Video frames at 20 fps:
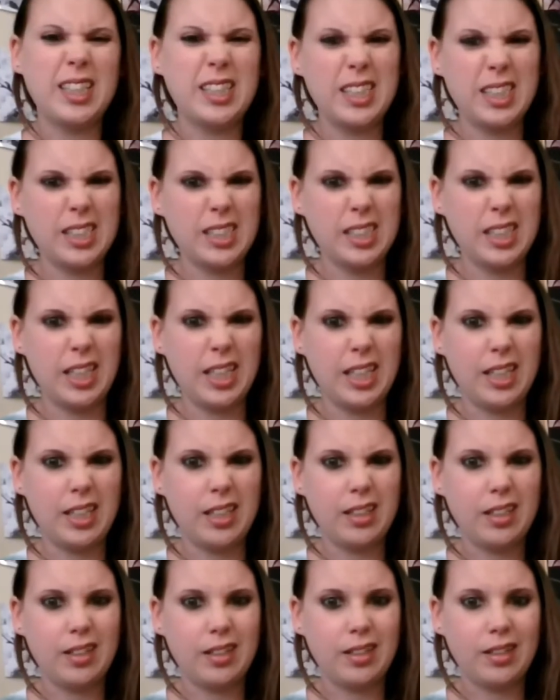Disney
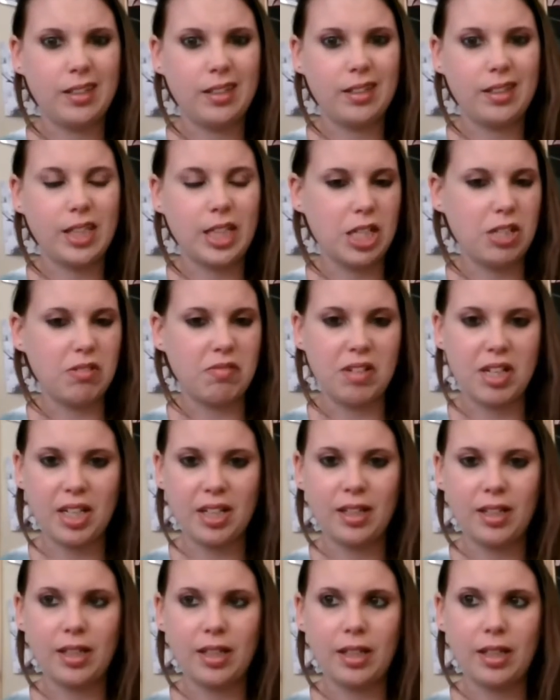key
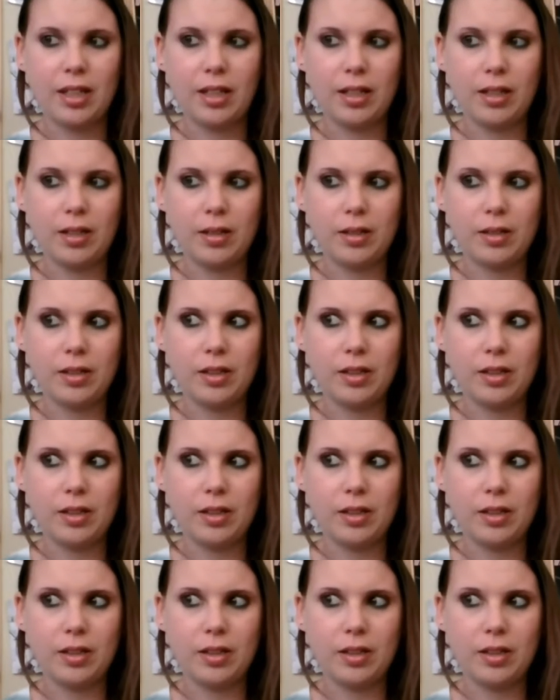ring, uh,